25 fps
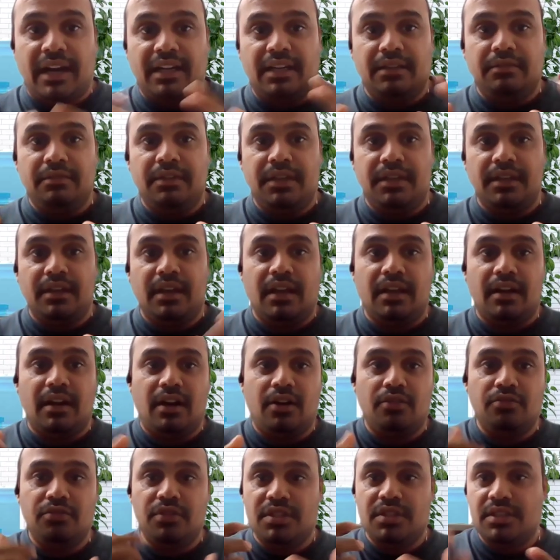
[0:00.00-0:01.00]
activity, like
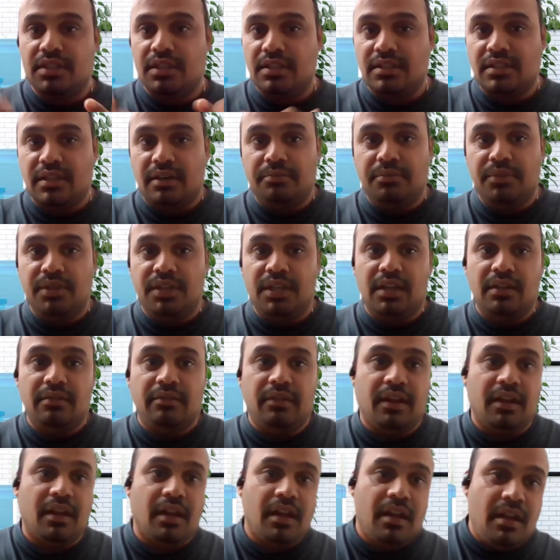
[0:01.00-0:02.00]
how the cells are
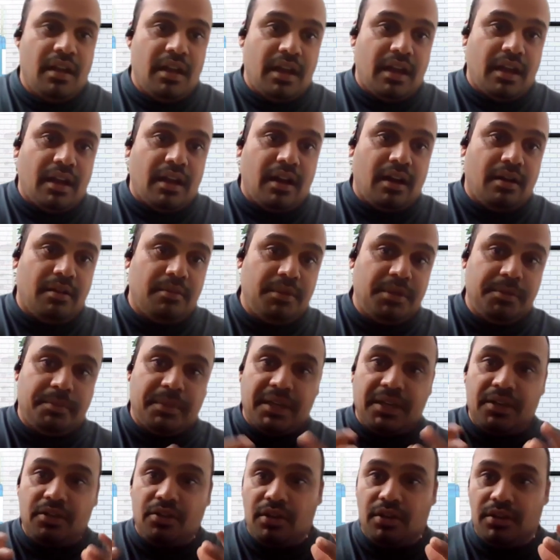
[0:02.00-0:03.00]
behaving, uh,
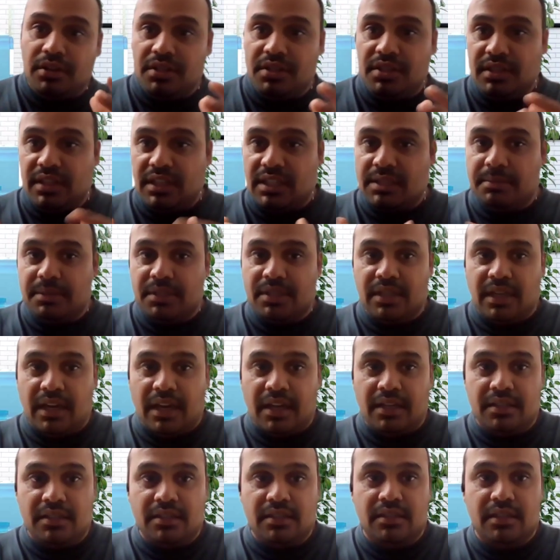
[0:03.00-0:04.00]
depending on the gene expression
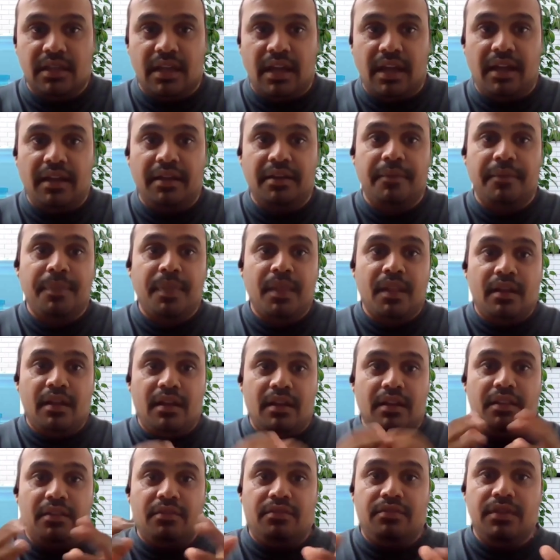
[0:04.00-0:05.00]
analysis. And
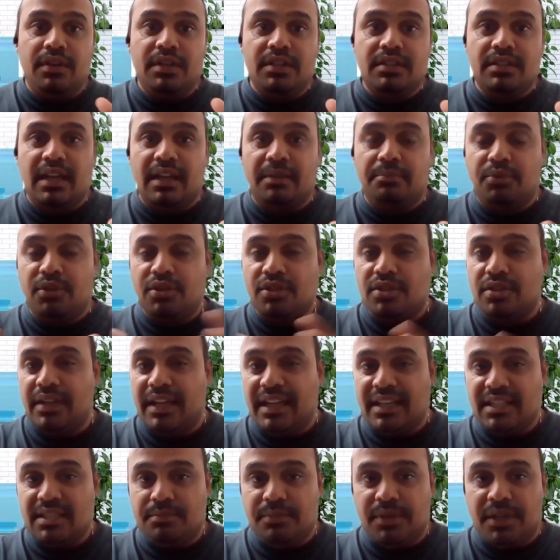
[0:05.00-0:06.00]
in the fields like
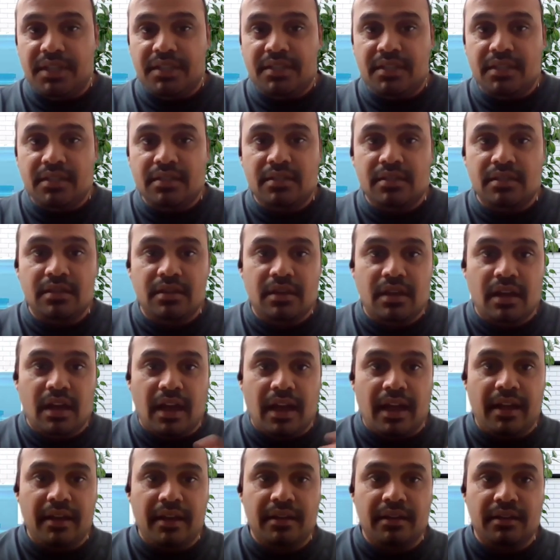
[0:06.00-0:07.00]
personalized medicines
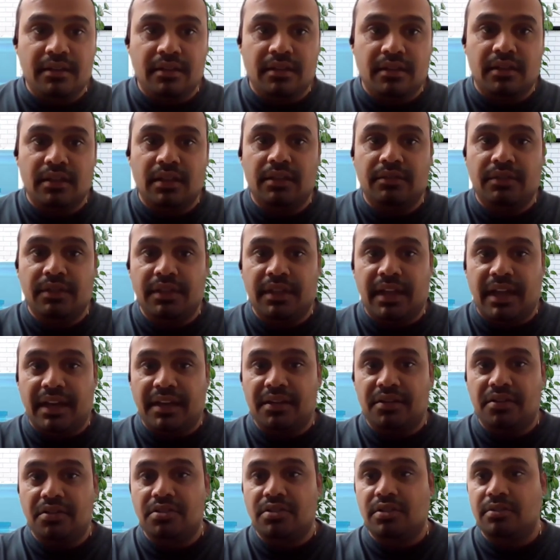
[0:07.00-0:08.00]
and uh, even the
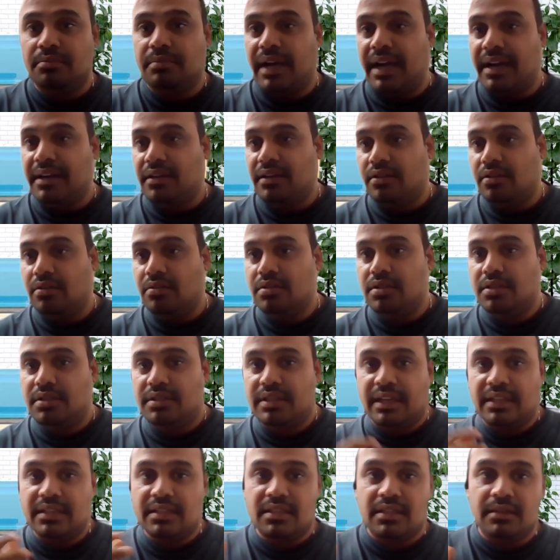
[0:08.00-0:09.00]
agriculture, biotechnology,
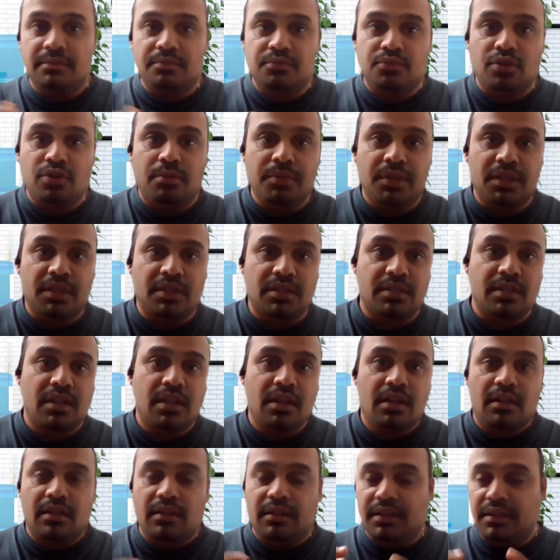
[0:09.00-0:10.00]
transcriptomics,
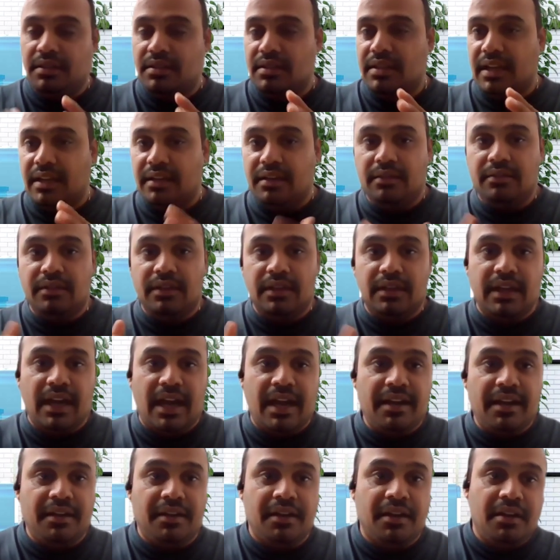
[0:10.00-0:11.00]
this can even
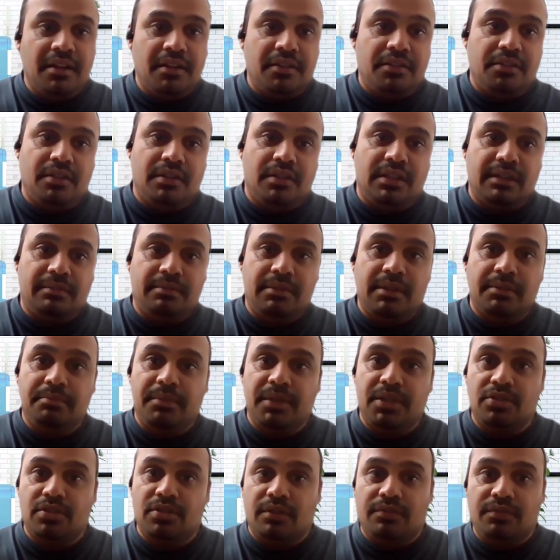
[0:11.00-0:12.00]
guide the
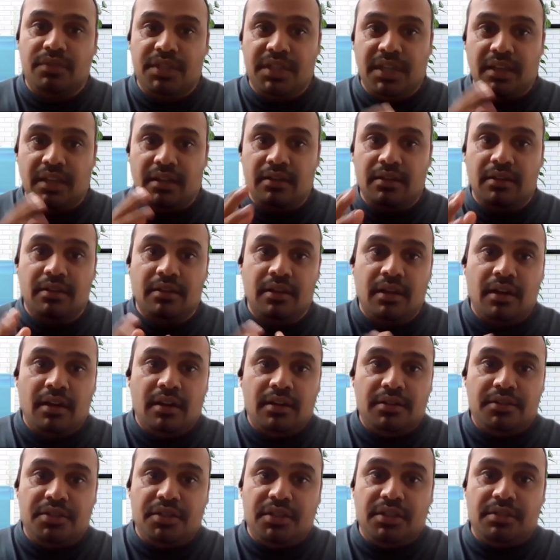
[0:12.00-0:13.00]
development of tailor
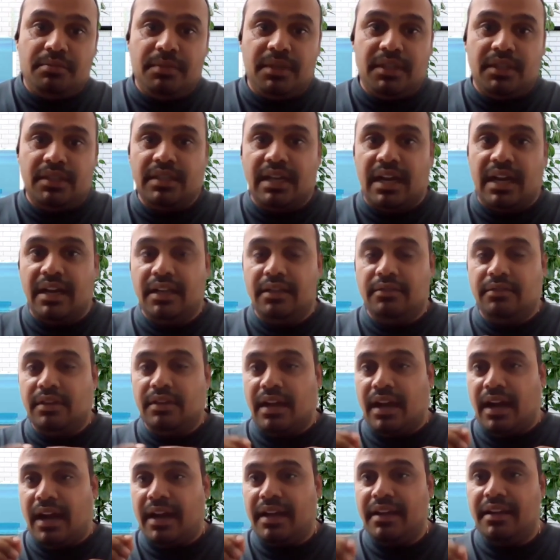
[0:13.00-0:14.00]
treatments and even
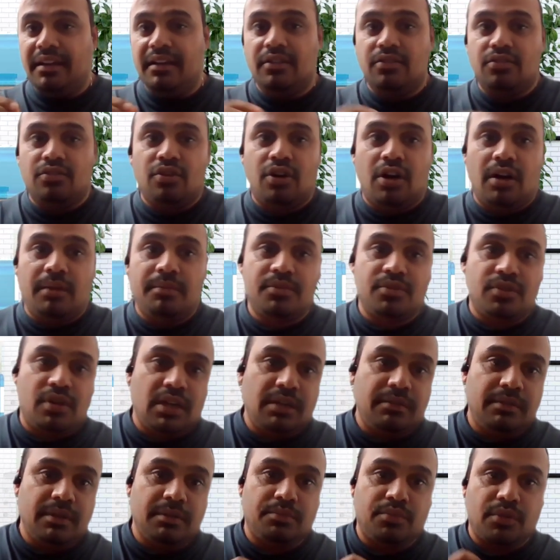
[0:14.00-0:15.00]
high crops or
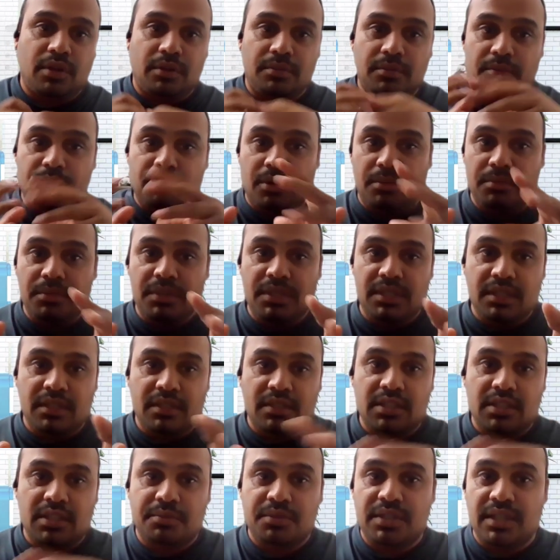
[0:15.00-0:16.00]
even pro promising
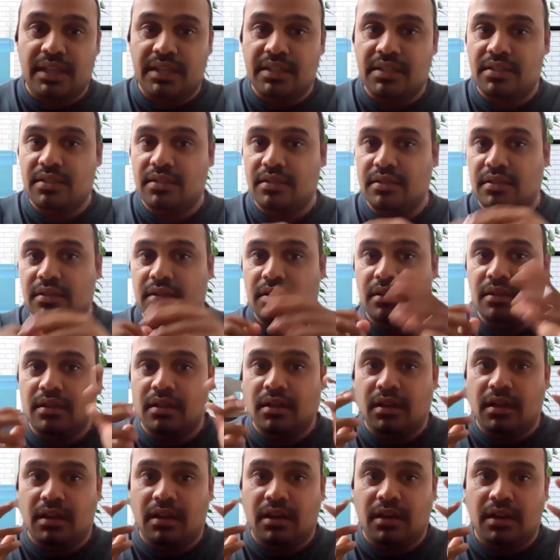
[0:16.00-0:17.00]
substantial
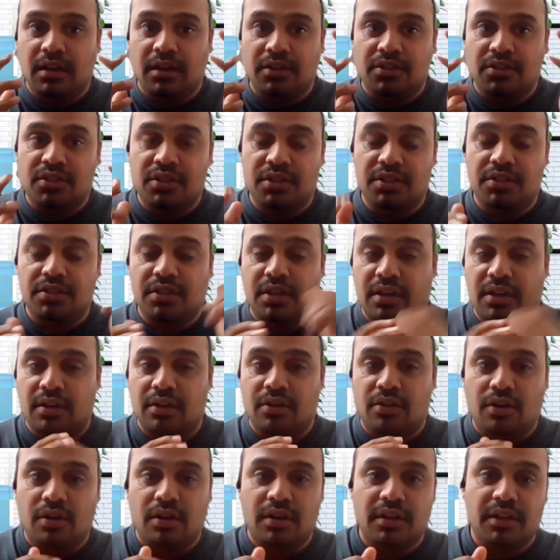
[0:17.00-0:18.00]
uh, return
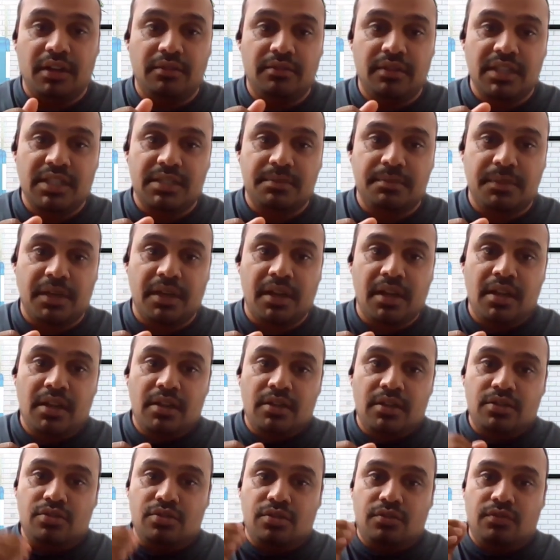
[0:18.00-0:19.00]
on investment.
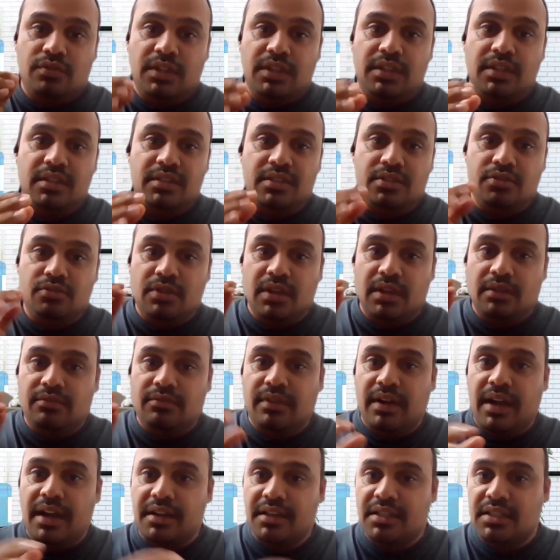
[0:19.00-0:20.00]
So with this, you can
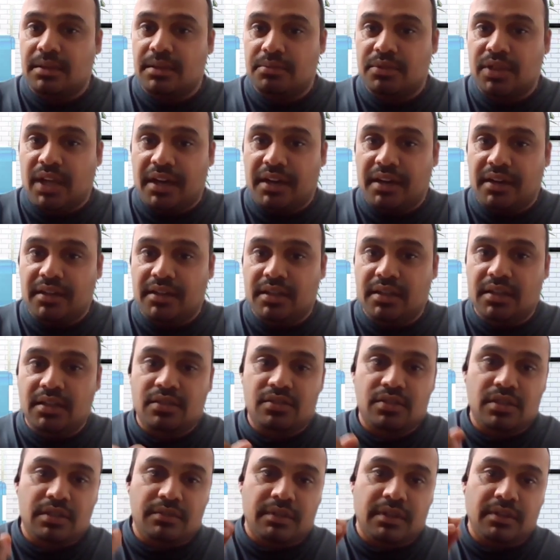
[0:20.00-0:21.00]
find some target
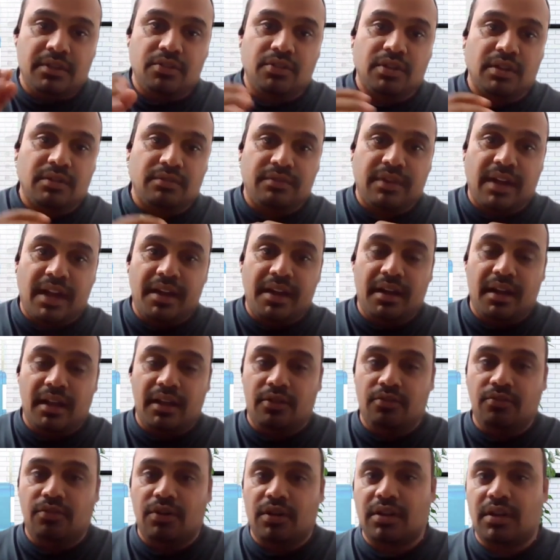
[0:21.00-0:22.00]
hits. Even you can find
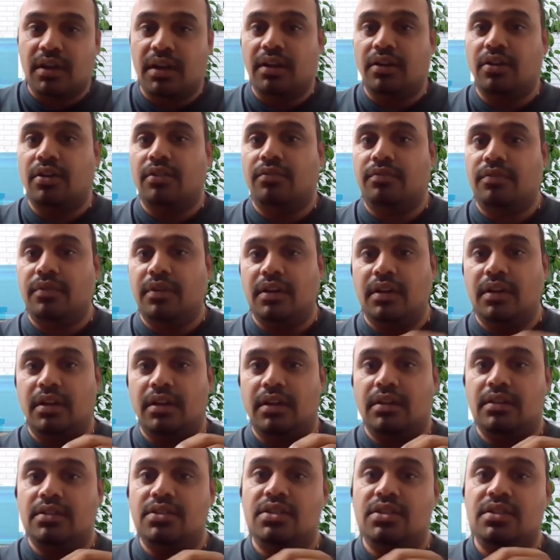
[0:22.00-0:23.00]
like what kind of
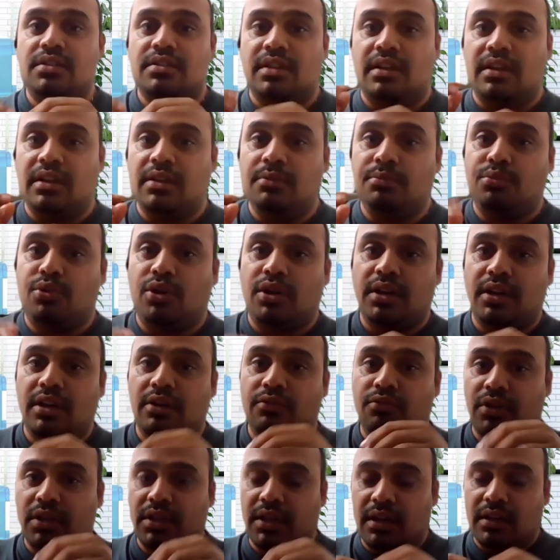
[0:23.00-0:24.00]
uh, genes are important,
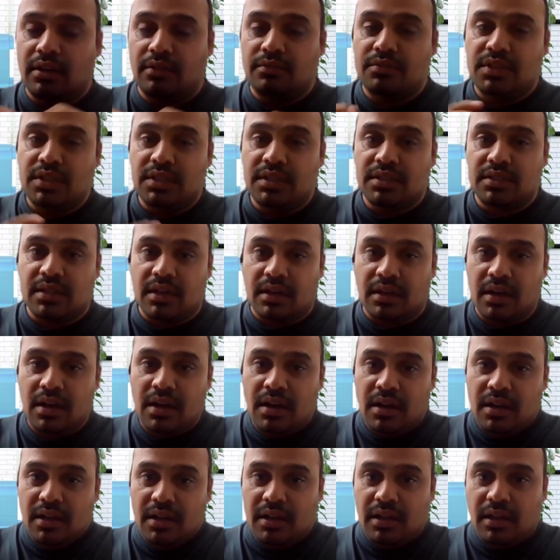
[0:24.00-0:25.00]
what kind of genes are
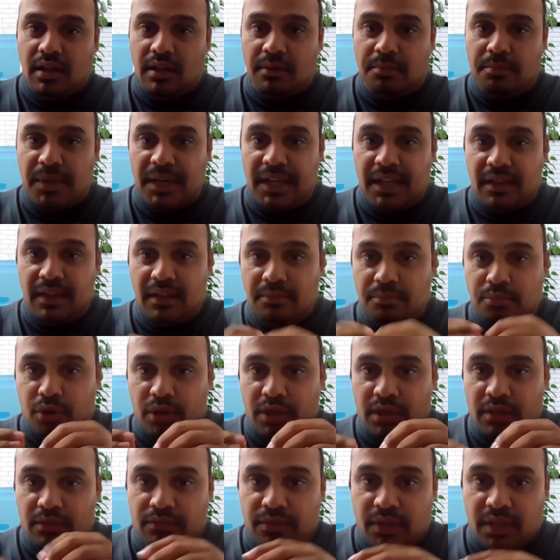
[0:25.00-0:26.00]
uh, playing
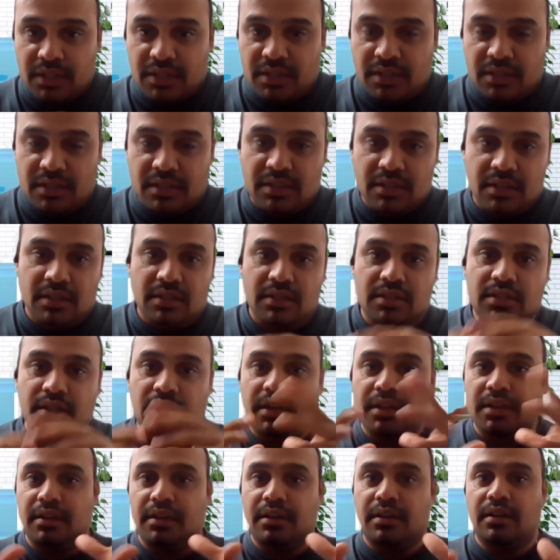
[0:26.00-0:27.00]
important functions in
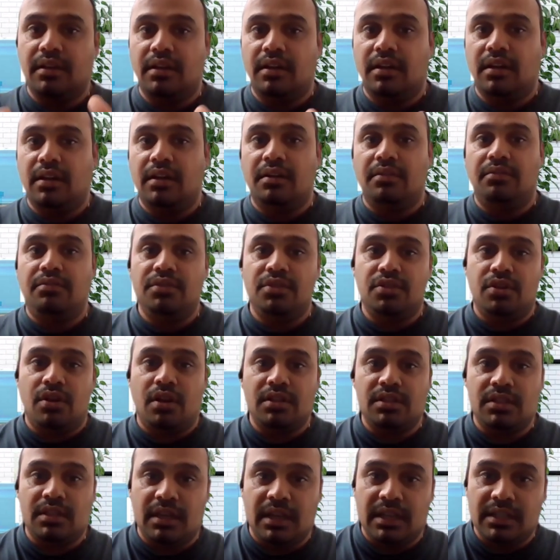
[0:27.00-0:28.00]
certain uh,
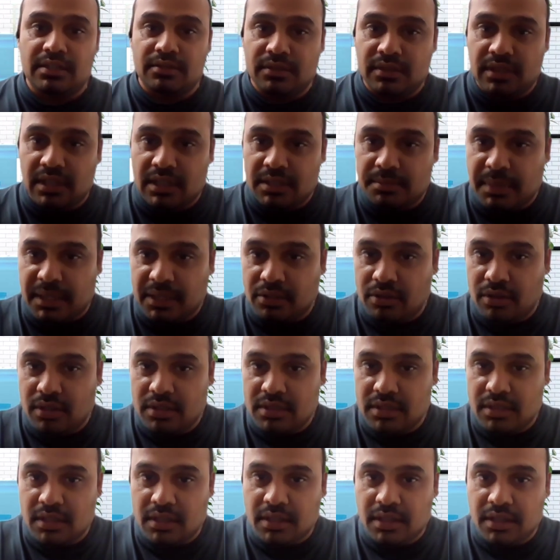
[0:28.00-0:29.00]
physiological as well as
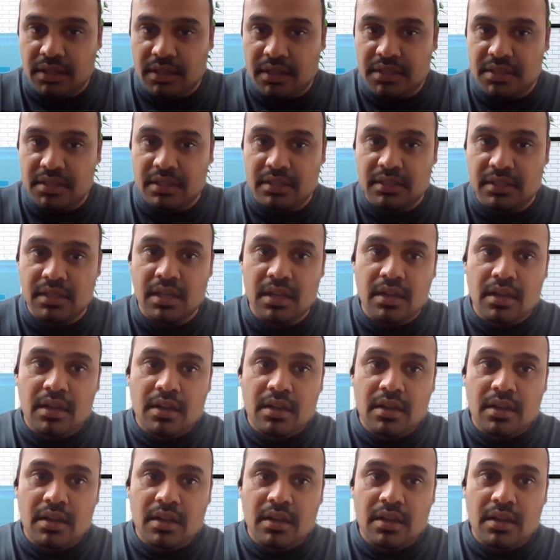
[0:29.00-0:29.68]
pathological conditions.